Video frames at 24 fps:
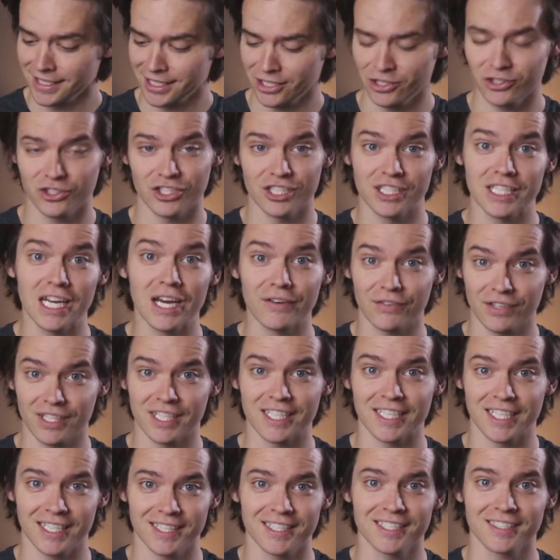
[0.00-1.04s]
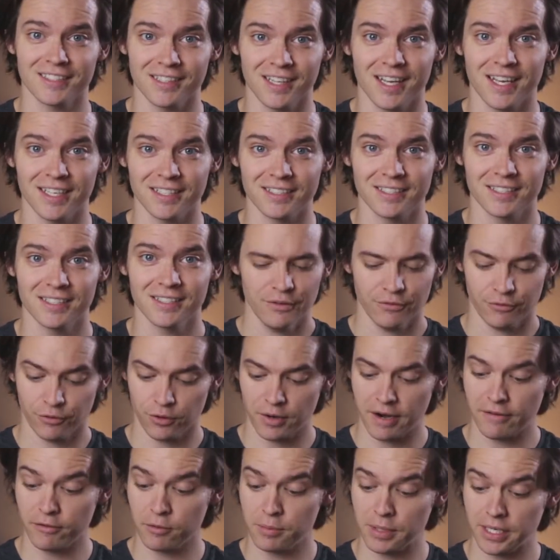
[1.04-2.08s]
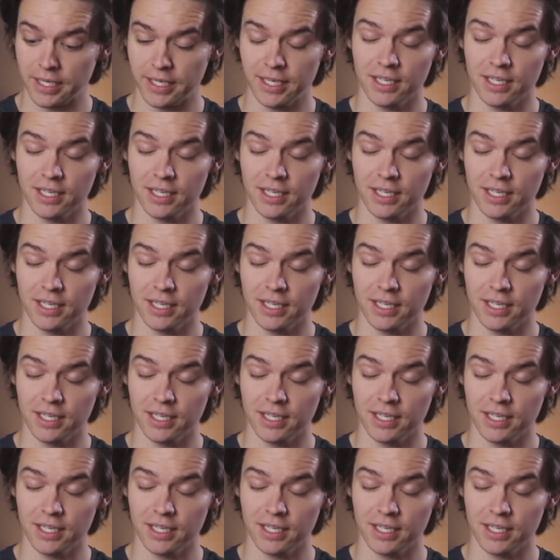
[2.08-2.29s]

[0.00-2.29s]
you should definitely get this lens. For everybody